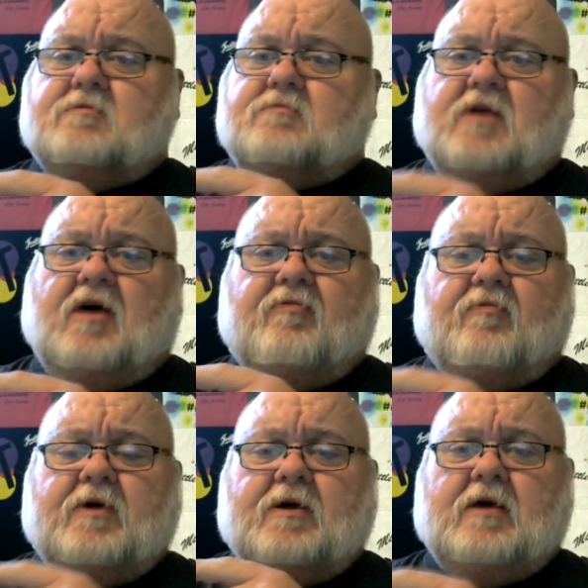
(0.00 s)

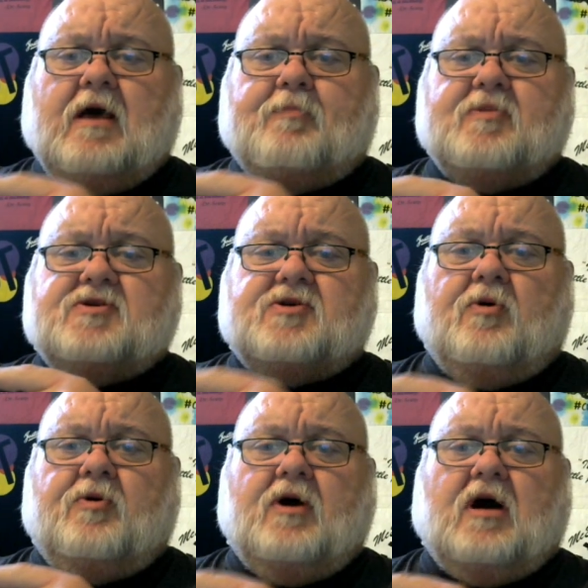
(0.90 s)
every
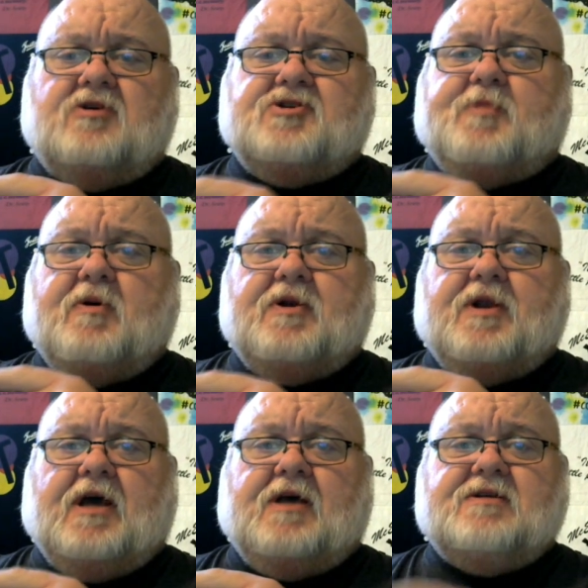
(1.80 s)
episode, our spirit
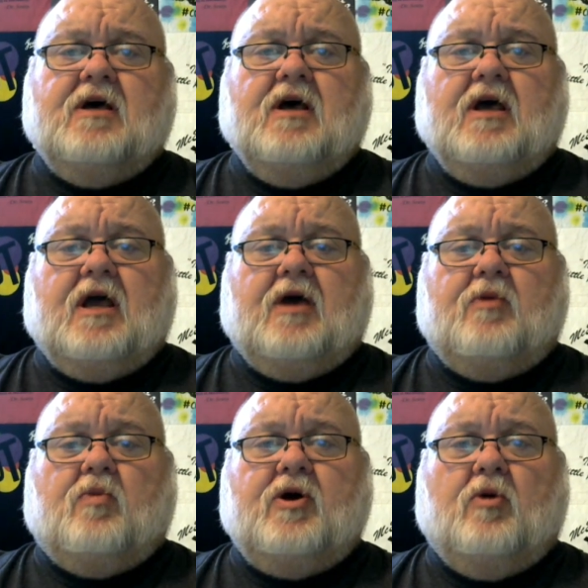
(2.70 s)
days. And
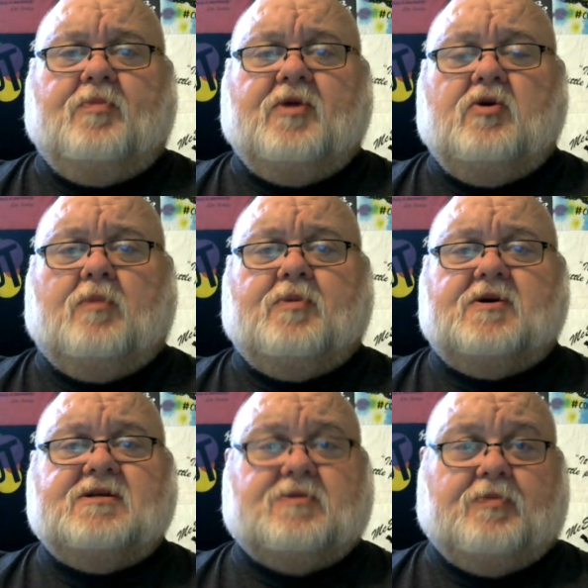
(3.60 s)
we hope that you are
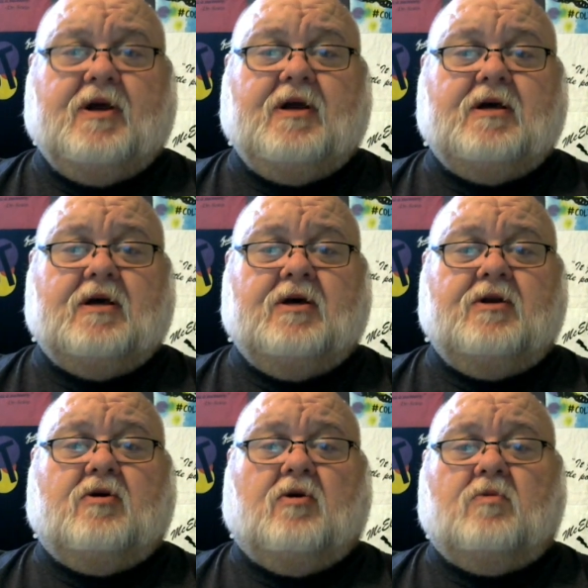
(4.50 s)
participating
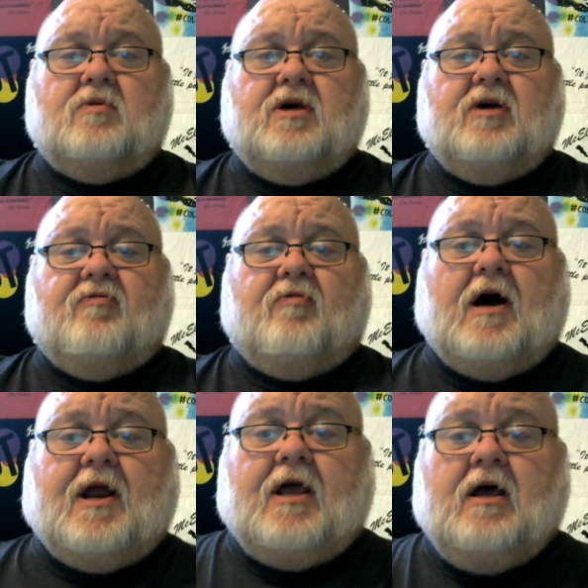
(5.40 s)
in Colt Gear
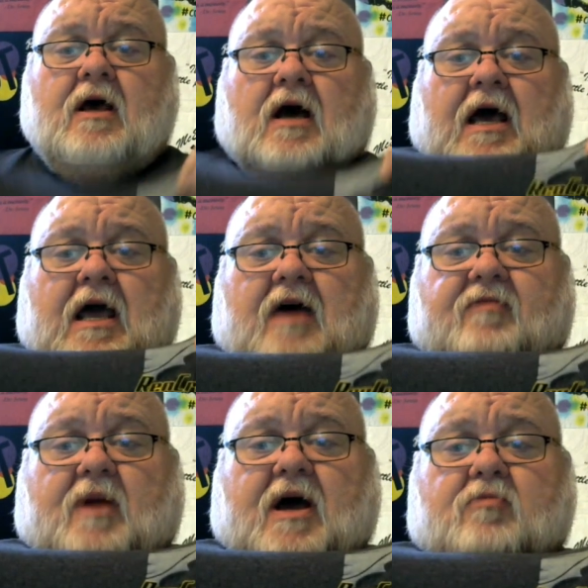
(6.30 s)
Friday. I have
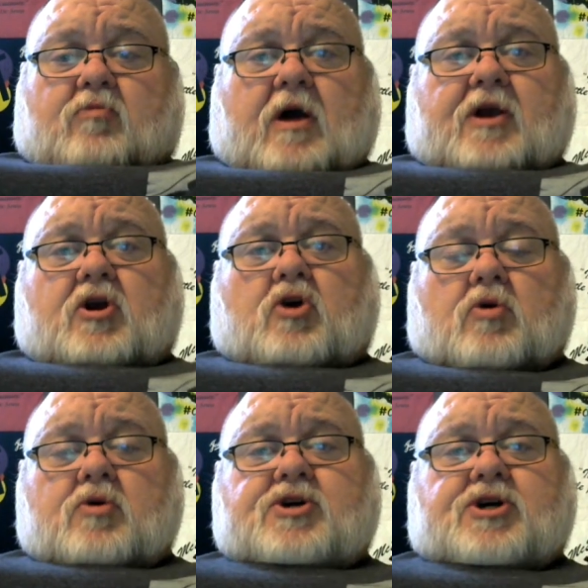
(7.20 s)
my Ren
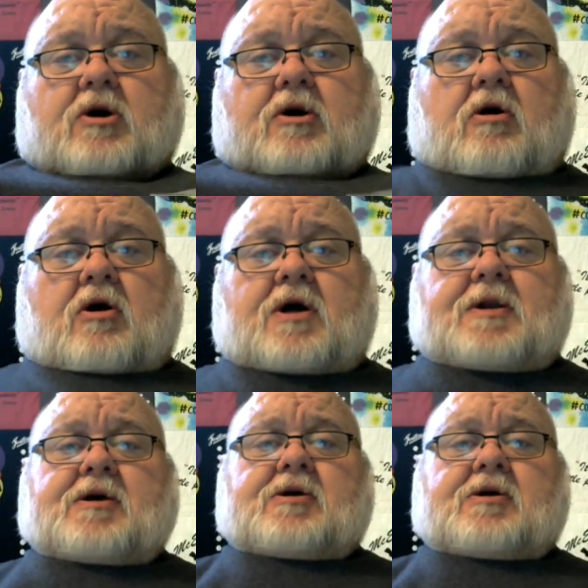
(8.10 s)
Crew shirt on,